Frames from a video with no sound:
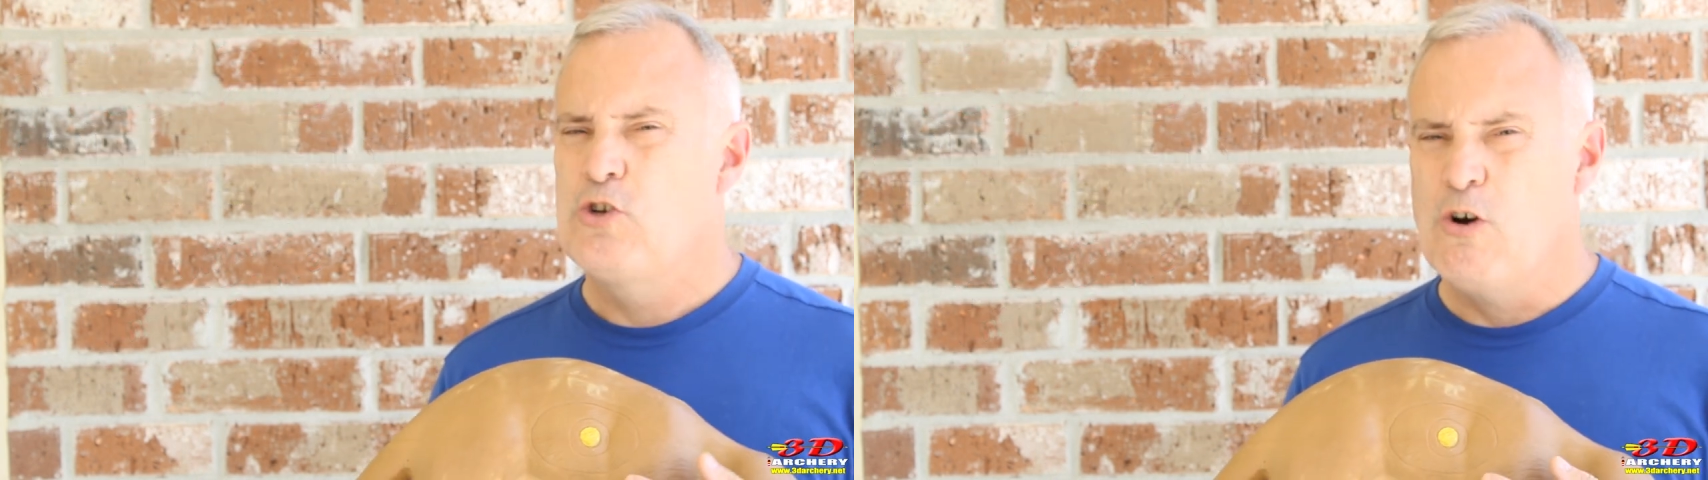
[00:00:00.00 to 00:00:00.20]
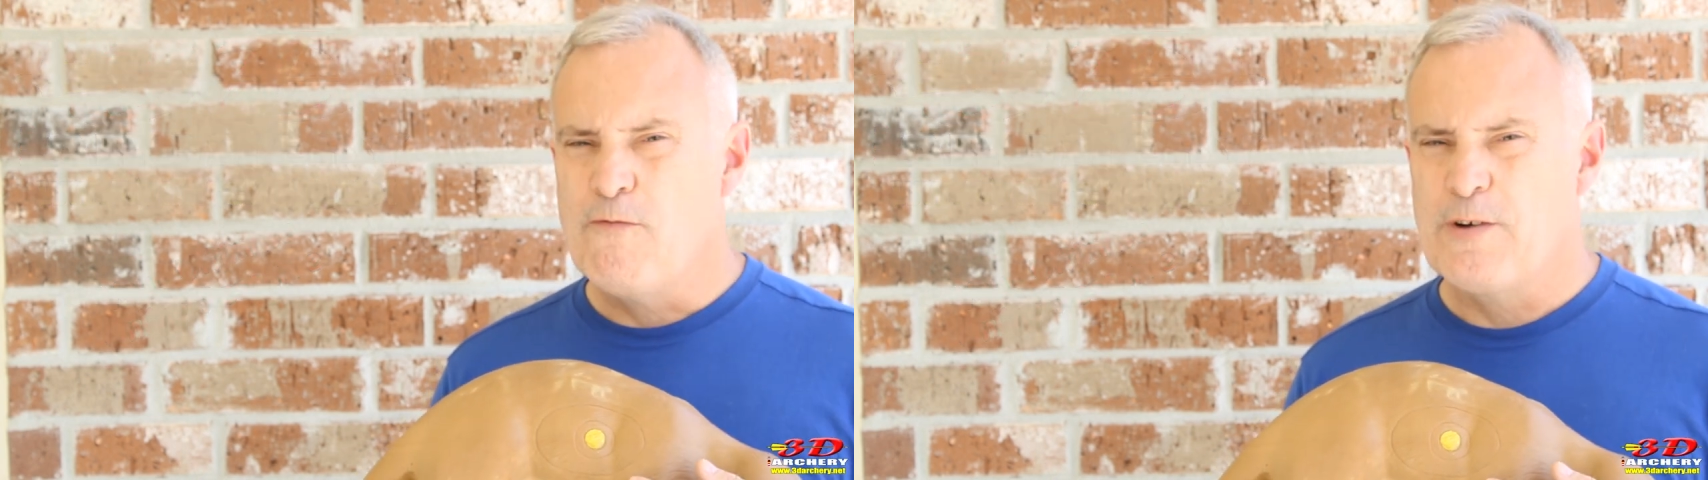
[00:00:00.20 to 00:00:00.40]

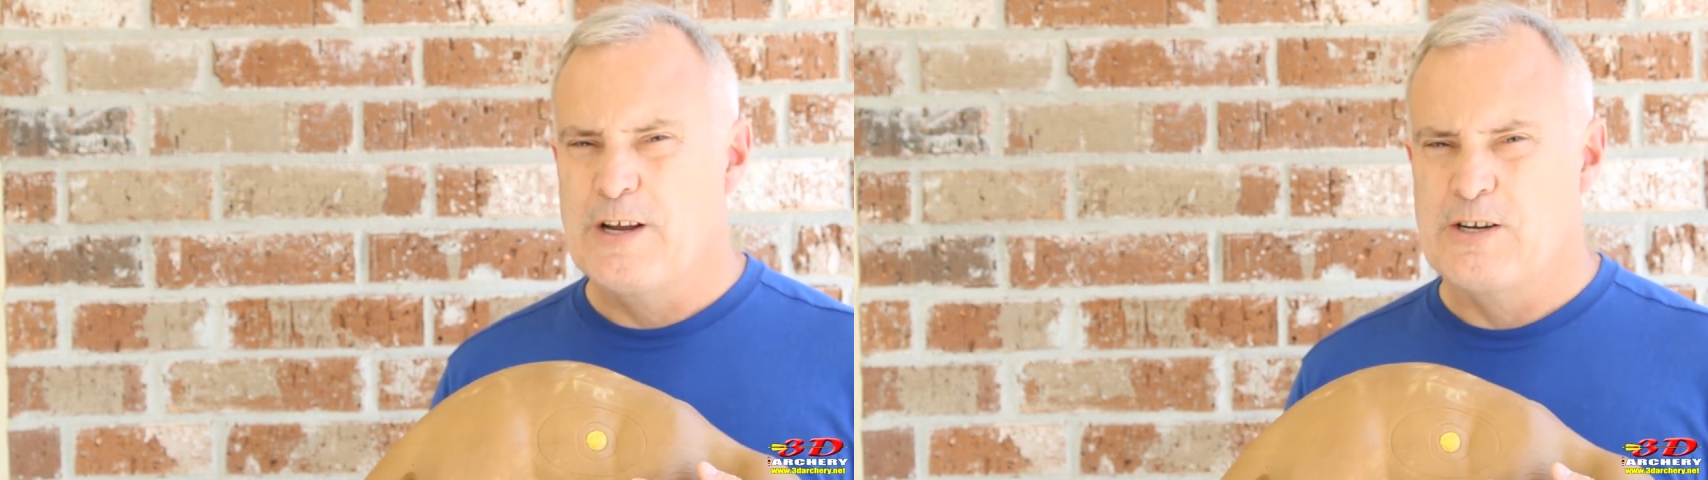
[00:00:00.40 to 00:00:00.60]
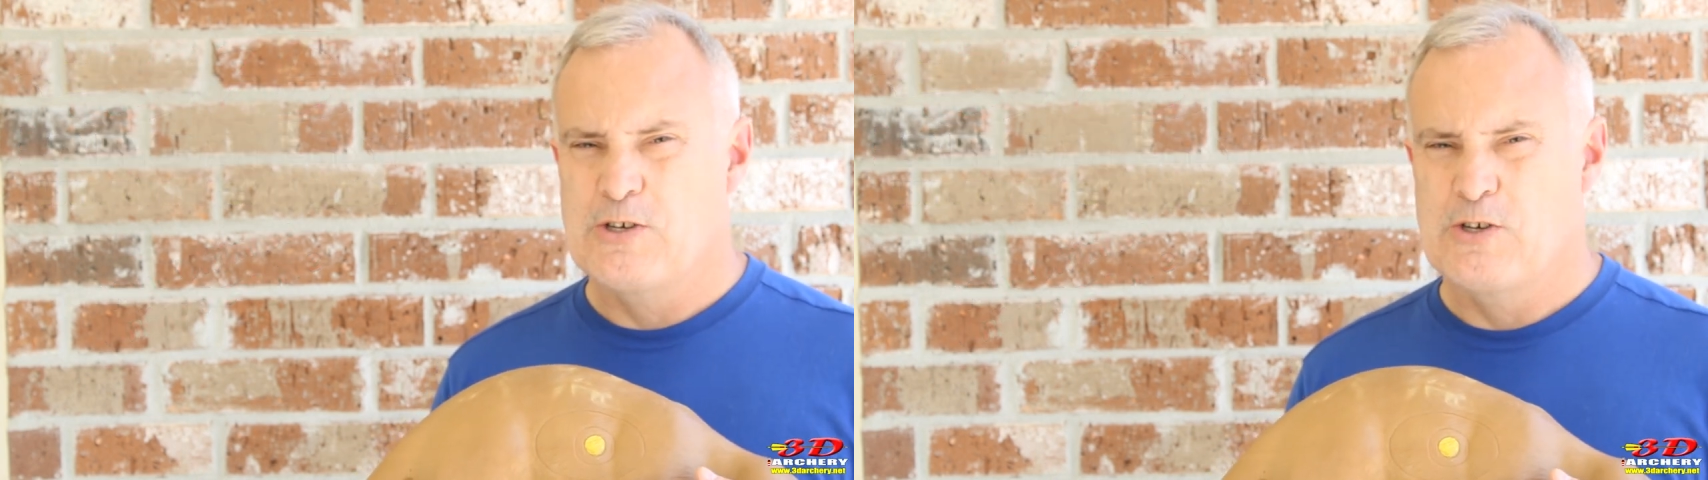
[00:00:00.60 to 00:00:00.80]
Don't
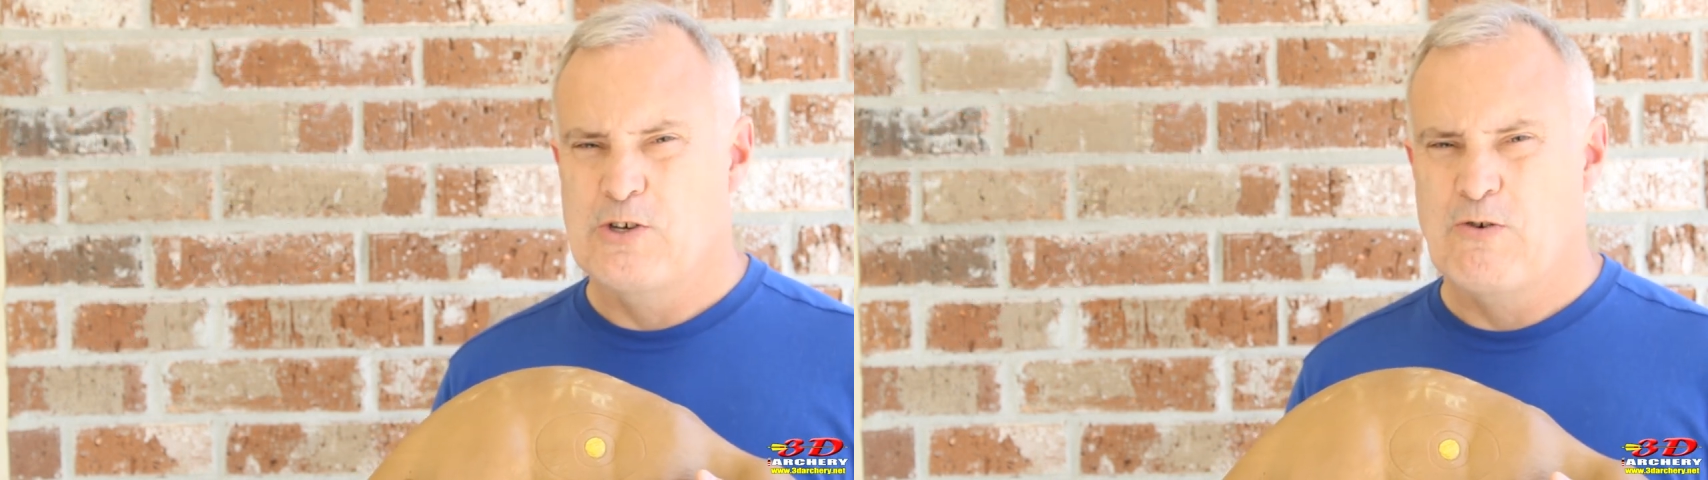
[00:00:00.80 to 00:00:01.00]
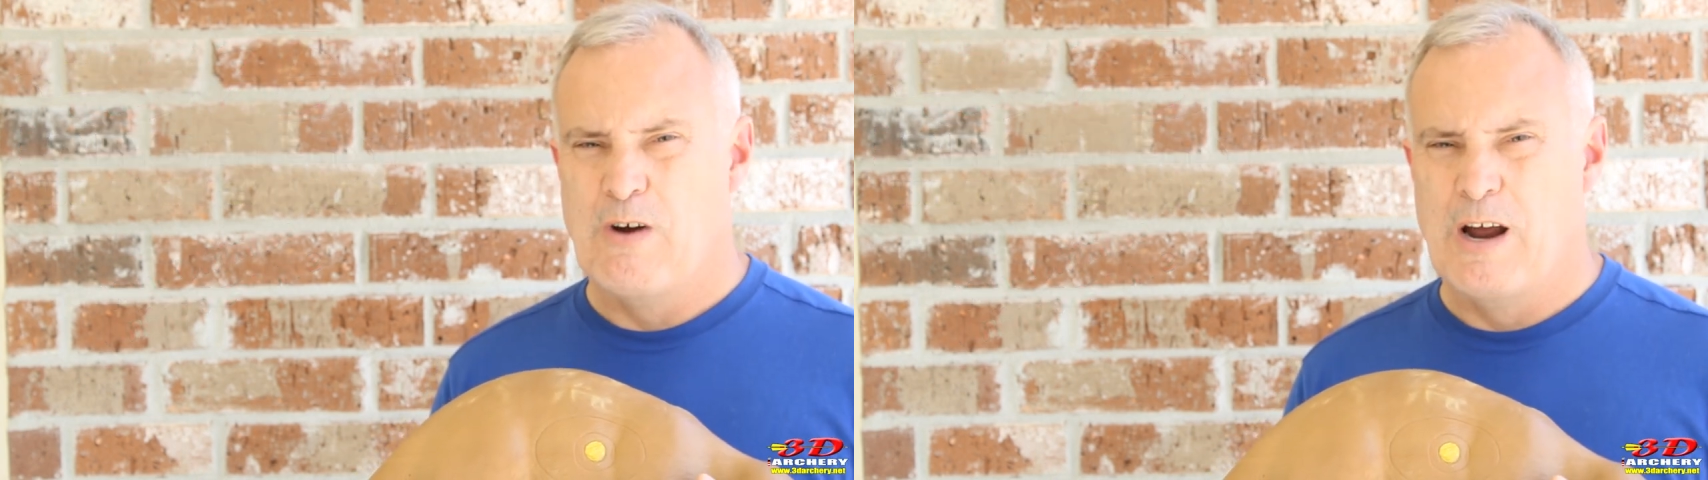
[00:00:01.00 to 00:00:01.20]
forget to
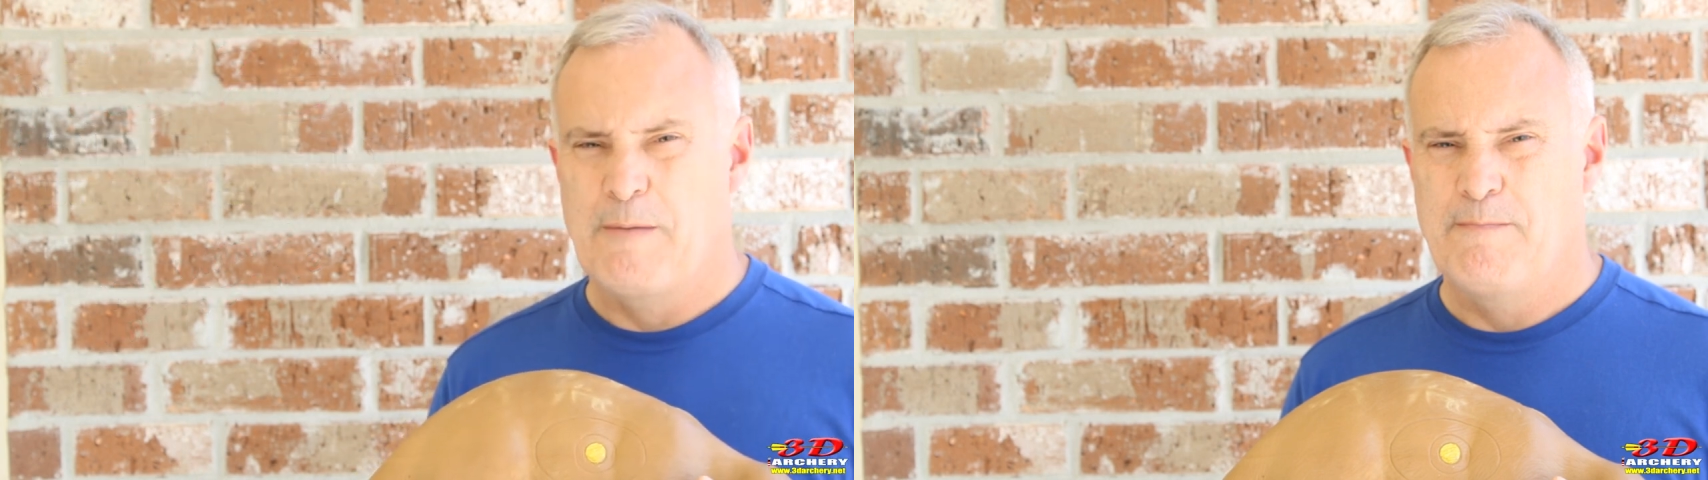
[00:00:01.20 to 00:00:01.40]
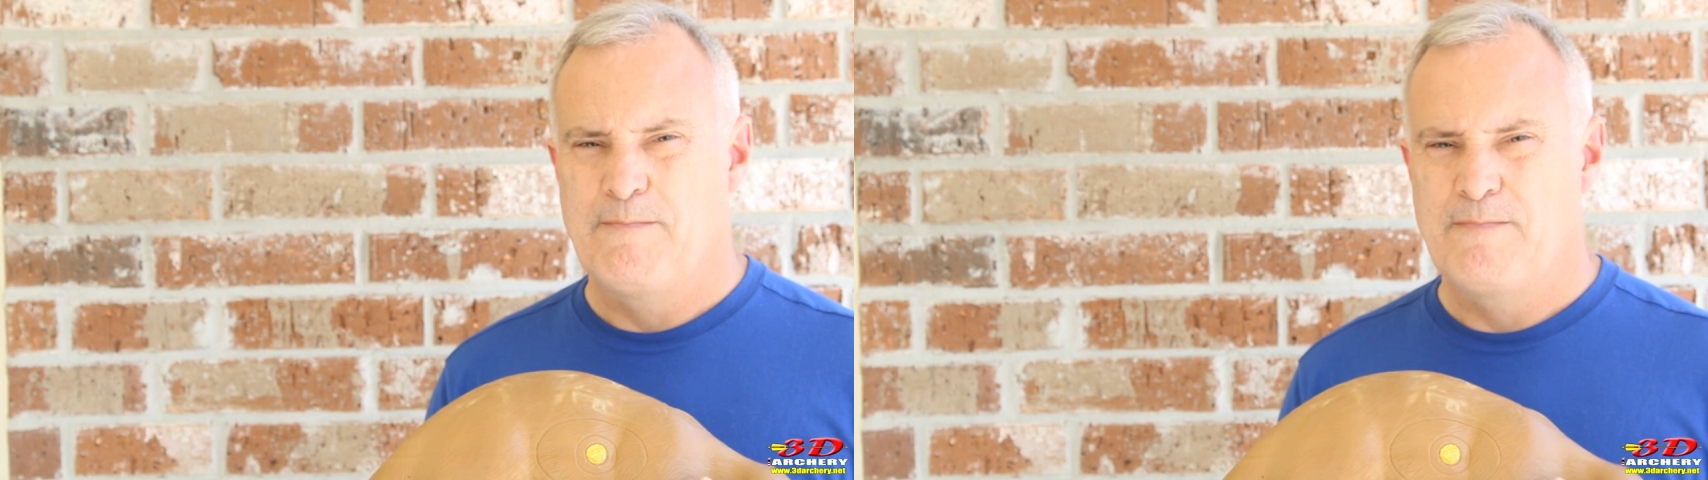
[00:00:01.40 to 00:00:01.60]
subscribe,